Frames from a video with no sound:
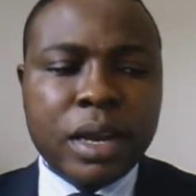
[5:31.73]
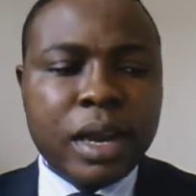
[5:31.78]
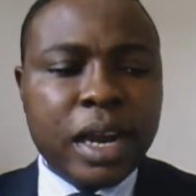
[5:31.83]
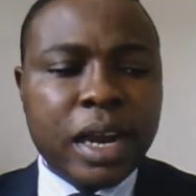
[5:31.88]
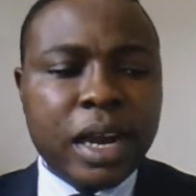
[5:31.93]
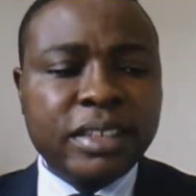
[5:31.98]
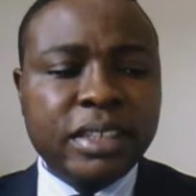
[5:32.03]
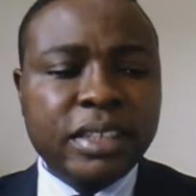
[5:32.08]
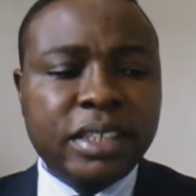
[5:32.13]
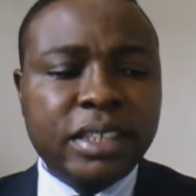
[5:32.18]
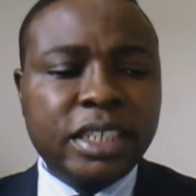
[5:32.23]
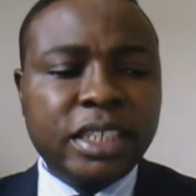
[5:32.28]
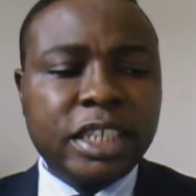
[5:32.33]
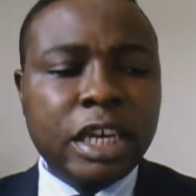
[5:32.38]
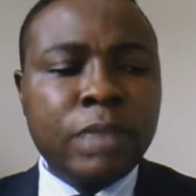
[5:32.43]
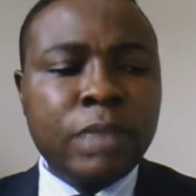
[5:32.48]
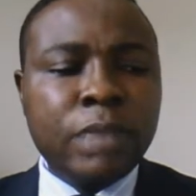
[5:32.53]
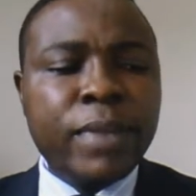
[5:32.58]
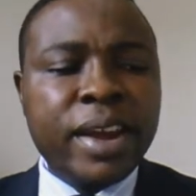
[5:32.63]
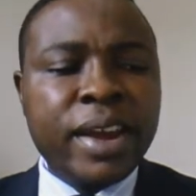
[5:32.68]
As a
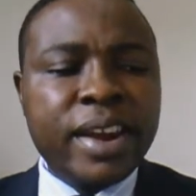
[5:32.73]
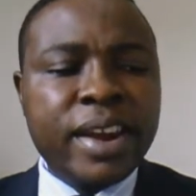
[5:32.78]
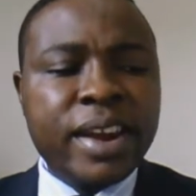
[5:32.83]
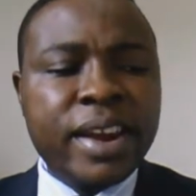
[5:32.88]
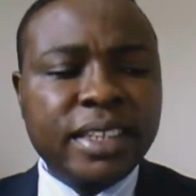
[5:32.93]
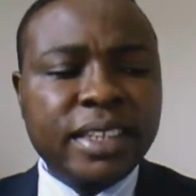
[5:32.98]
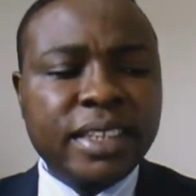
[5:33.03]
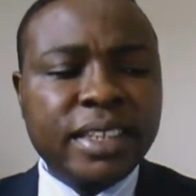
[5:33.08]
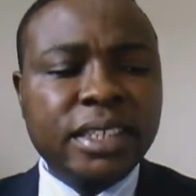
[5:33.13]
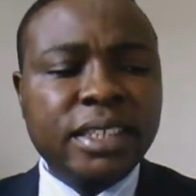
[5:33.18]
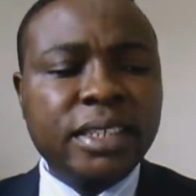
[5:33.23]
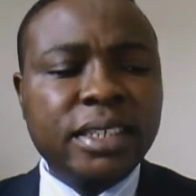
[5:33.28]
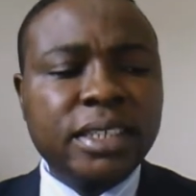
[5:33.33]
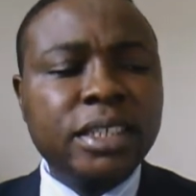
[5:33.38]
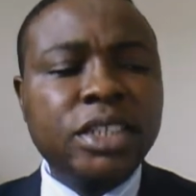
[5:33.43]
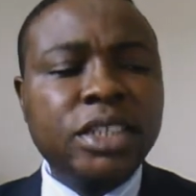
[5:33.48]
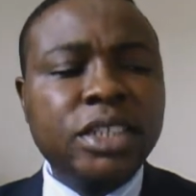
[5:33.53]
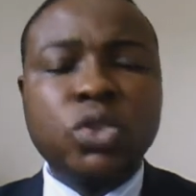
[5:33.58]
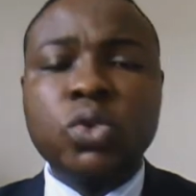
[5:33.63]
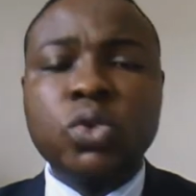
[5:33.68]
teacher, my
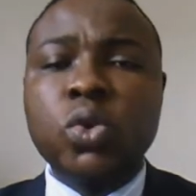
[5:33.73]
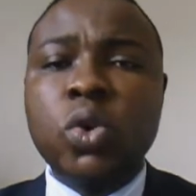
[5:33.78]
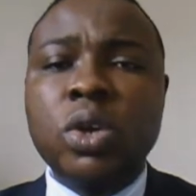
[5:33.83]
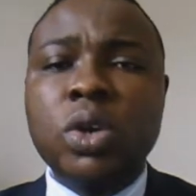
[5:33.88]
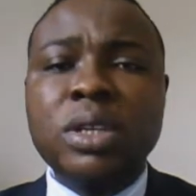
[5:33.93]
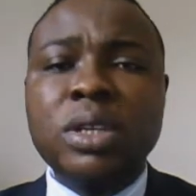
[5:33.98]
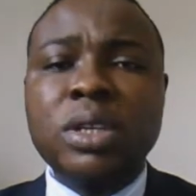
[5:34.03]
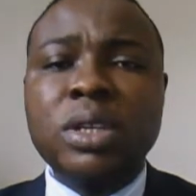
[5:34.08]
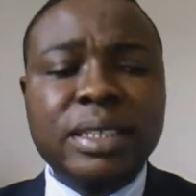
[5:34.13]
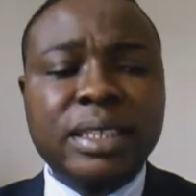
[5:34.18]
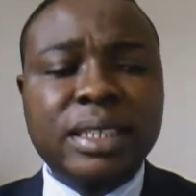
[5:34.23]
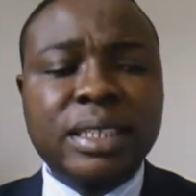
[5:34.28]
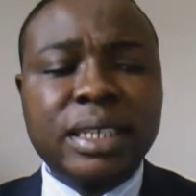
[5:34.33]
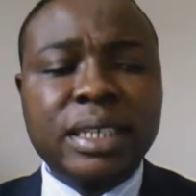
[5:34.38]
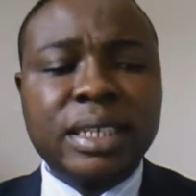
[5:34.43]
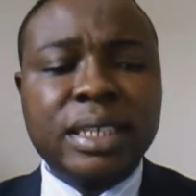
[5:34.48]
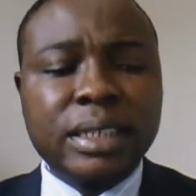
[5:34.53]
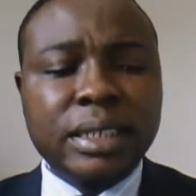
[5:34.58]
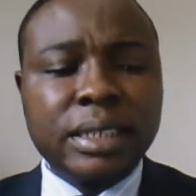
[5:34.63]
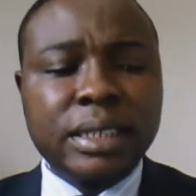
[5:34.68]
necessity is to
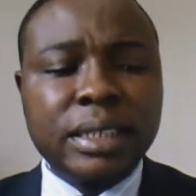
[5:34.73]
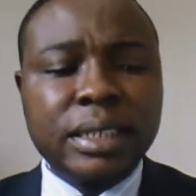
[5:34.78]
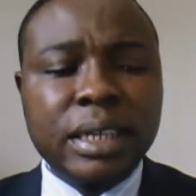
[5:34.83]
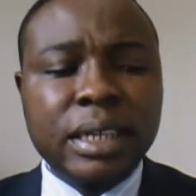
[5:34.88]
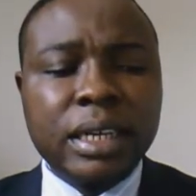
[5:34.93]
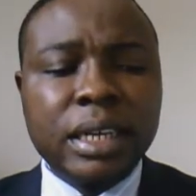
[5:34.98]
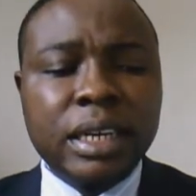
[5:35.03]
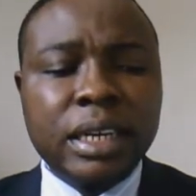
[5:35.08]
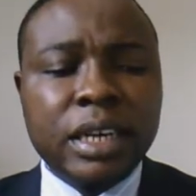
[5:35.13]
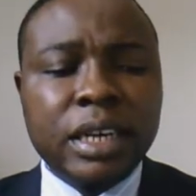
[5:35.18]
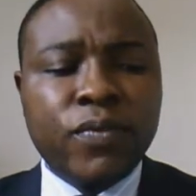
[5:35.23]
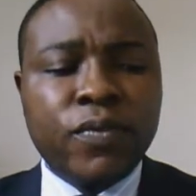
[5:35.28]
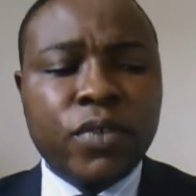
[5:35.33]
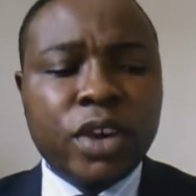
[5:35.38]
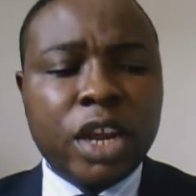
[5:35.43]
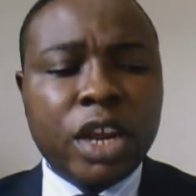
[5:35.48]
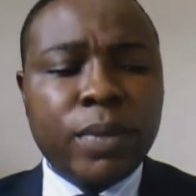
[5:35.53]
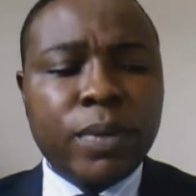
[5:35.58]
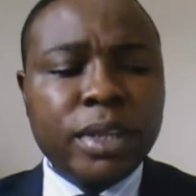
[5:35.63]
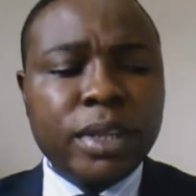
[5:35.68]
understand the
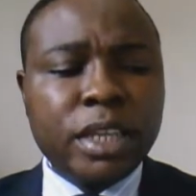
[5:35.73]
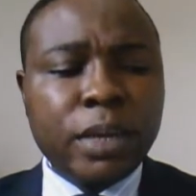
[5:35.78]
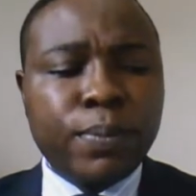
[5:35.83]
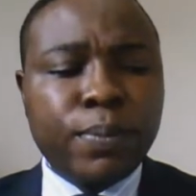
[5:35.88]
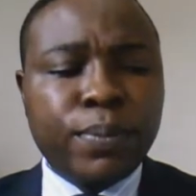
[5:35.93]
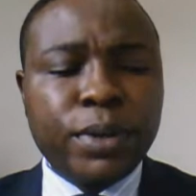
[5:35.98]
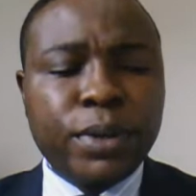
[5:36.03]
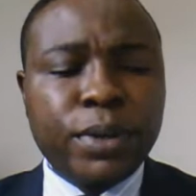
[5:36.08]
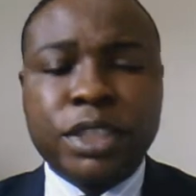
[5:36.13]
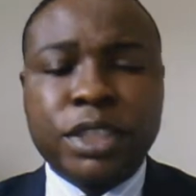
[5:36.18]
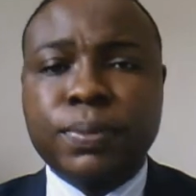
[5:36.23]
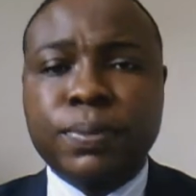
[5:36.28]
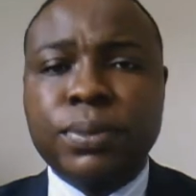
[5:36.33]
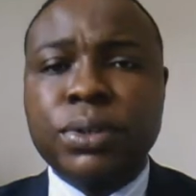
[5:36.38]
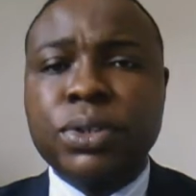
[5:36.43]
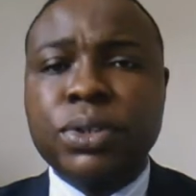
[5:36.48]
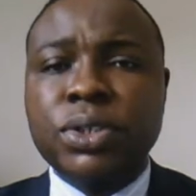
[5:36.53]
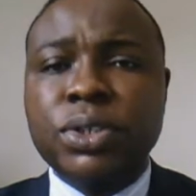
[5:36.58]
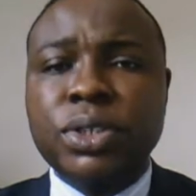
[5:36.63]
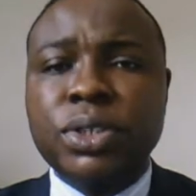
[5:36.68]
fundamental
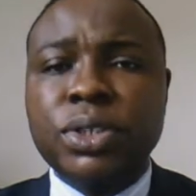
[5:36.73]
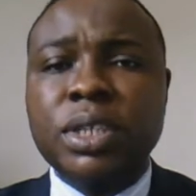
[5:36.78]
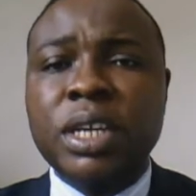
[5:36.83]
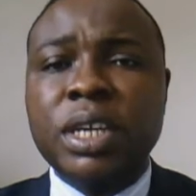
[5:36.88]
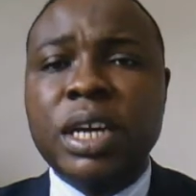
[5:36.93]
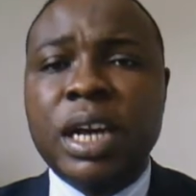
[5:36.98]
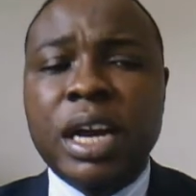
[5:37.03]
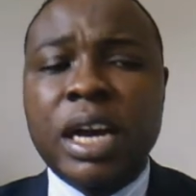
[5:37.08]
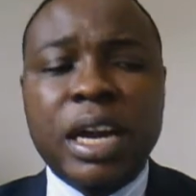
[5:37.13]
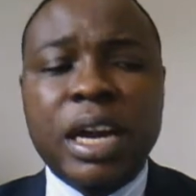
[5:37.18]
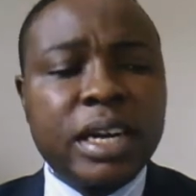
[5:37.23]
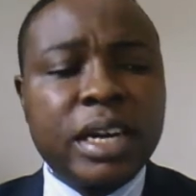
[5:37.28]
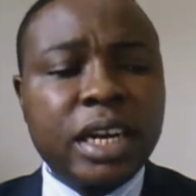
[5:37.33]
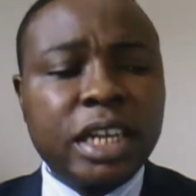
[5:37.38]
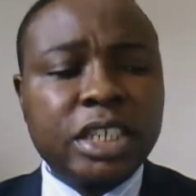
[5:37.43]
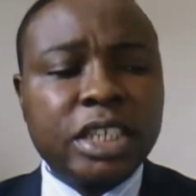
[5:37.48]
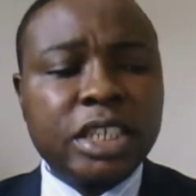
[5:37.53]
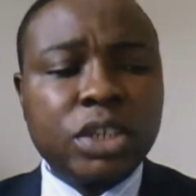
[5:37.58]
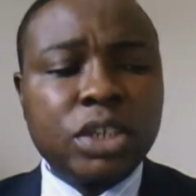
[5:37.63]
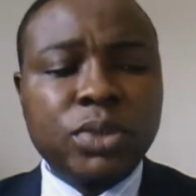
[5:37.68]
principles and the
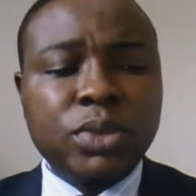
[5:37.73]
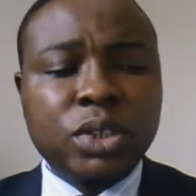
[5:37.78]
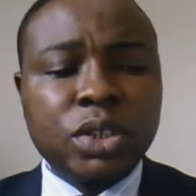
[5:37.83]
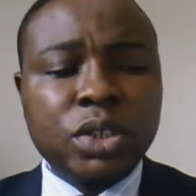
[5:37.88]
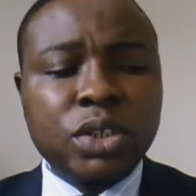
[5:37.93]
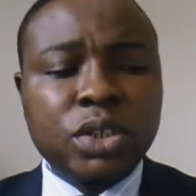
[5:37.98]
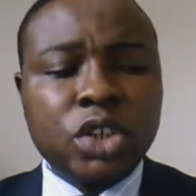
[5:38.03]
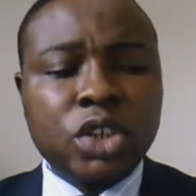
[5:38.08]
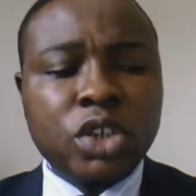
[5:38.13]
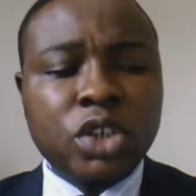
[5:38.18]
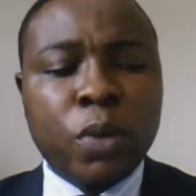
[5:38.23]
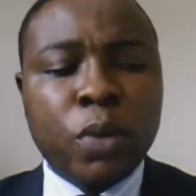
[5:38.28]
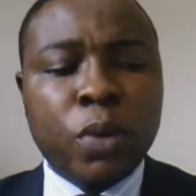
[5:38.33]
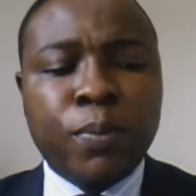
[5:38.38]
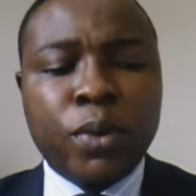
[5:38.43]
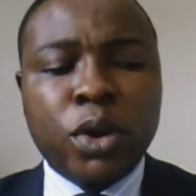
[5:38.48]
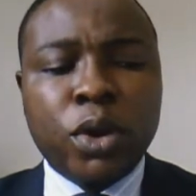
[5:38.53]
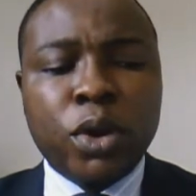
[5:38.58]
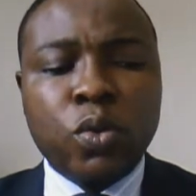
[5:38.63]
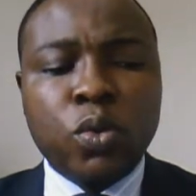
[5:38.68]
assumptions
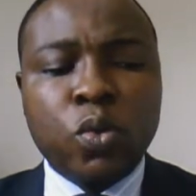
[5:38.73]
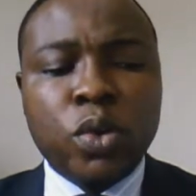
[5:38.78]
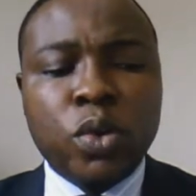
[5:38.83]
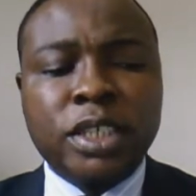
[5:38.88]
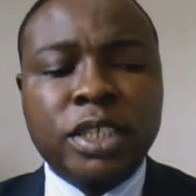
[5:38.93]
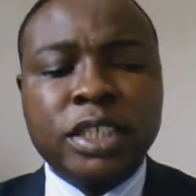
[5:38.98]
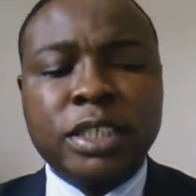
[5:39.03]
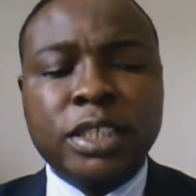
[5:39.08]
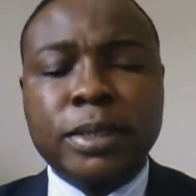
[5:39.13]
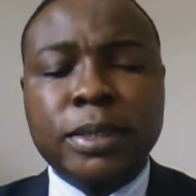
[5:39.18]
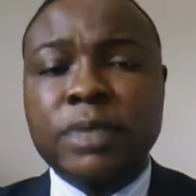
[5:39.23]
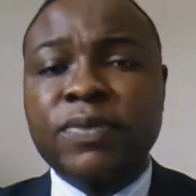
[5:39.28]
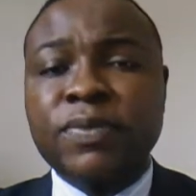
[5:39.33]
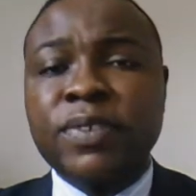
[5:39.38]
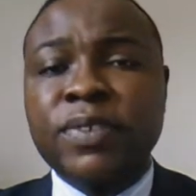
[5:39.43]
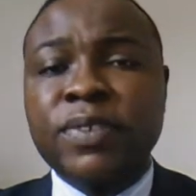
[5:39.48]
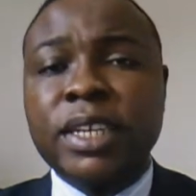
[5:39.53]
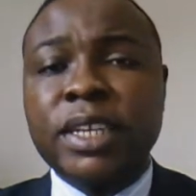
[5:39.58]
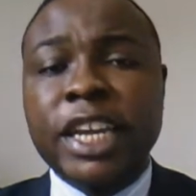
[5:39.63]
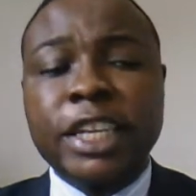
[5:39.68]
upon which the
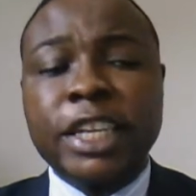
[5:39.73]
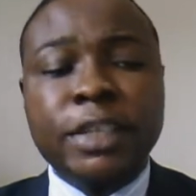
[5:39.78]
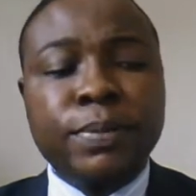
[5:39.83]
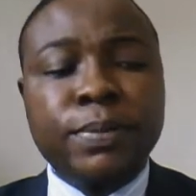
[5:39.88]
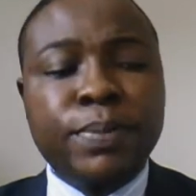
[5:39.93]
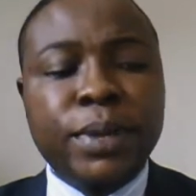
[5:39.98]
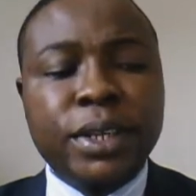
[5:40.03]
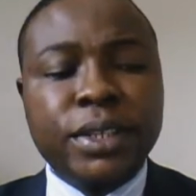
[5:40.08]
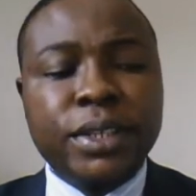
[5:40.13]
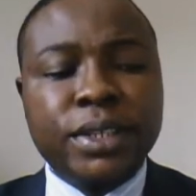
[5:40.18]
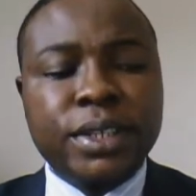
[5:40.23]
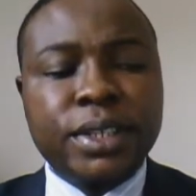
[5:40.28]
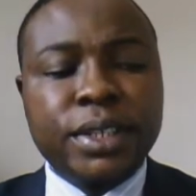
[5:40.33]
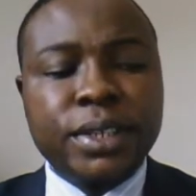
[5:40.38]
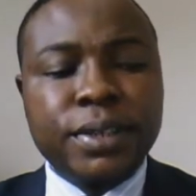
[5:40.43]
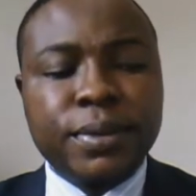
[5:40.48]
certificate is based.